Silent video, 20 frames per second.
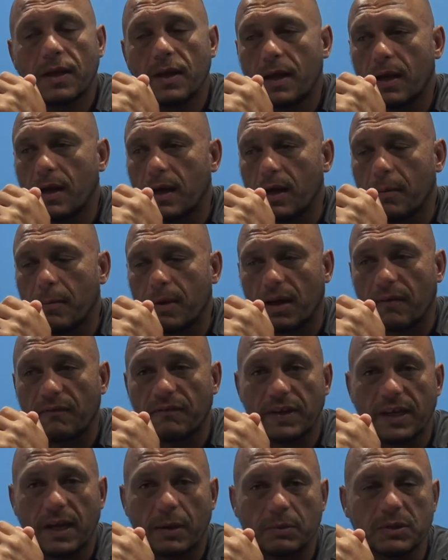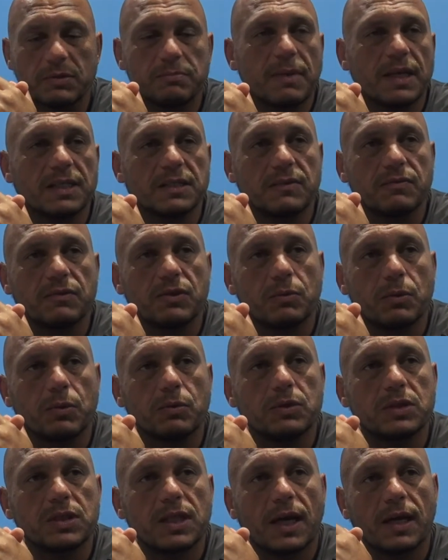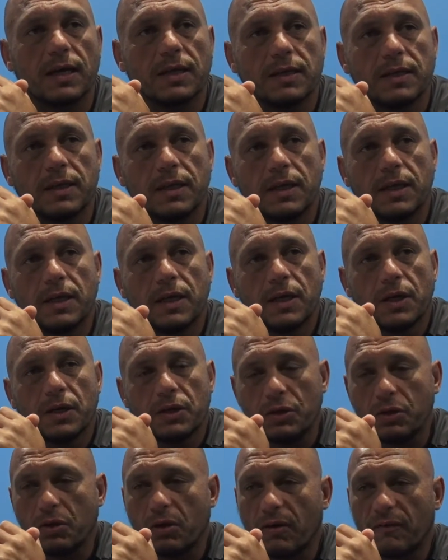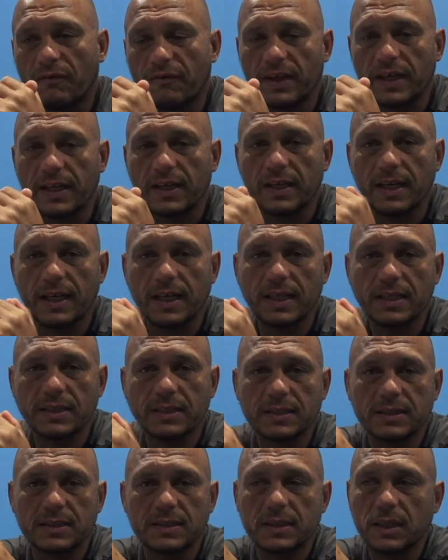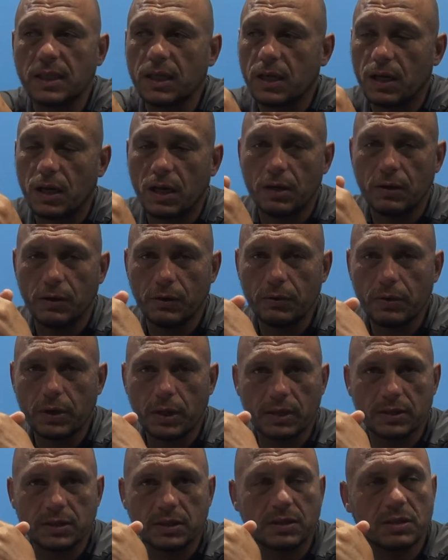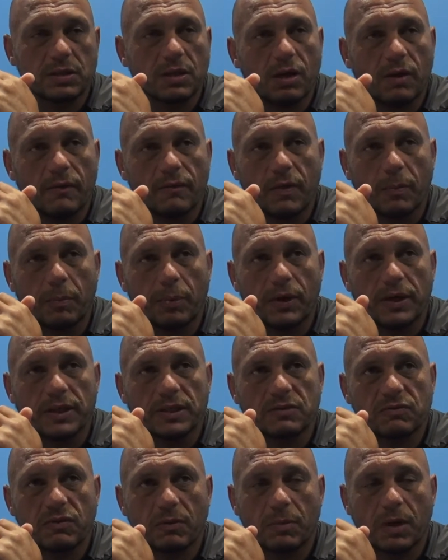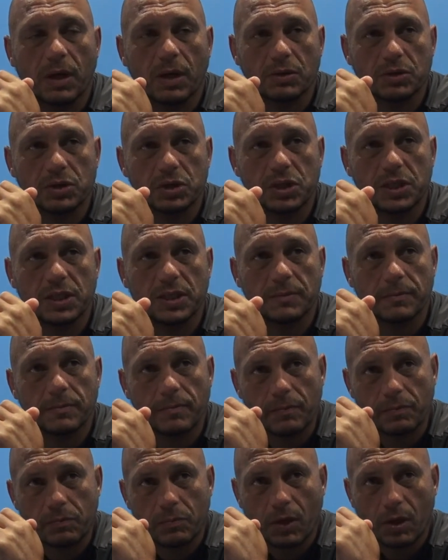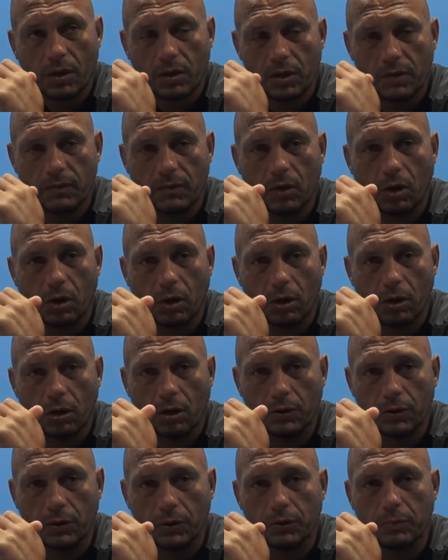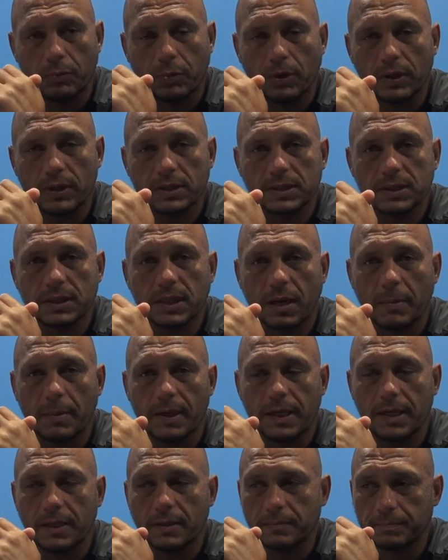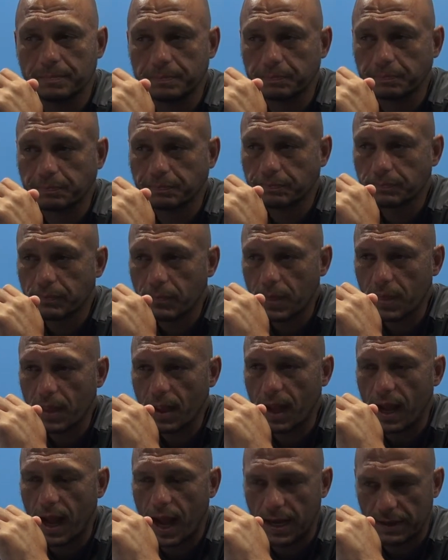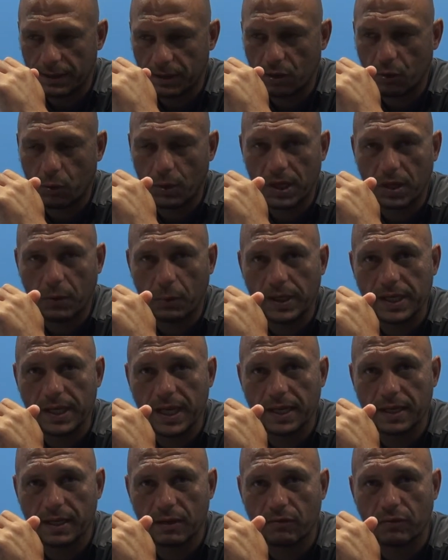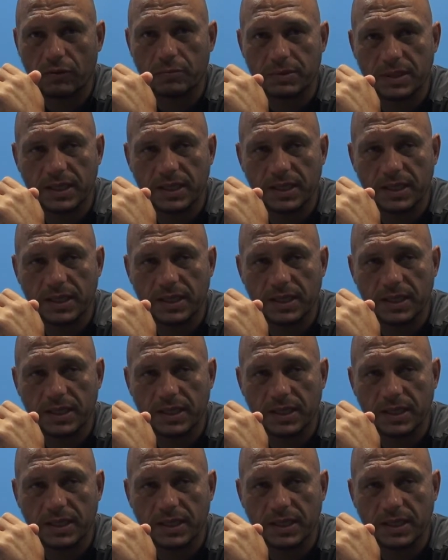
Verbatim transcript: Um, and I think that was massive towards that. You've got to think there's a nucleus of the boys from last year you've got a lot of new boys coming in, and the quicker we get the group